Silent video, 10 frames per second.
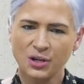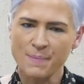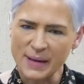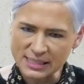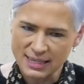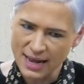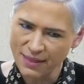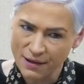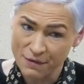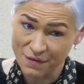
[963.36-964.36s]
to commit
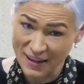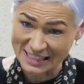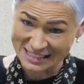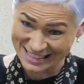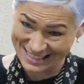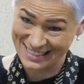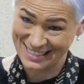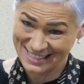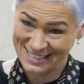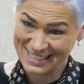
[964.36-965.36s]
another offense.
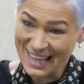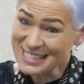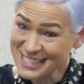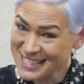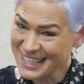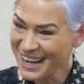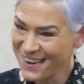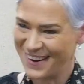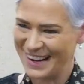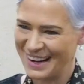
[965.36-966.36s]
That's
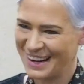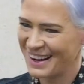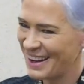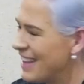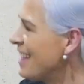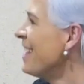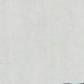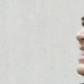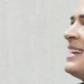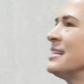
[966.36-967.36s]
scary.
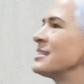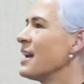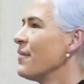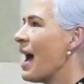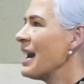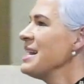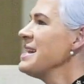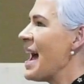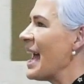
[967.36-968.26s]
So under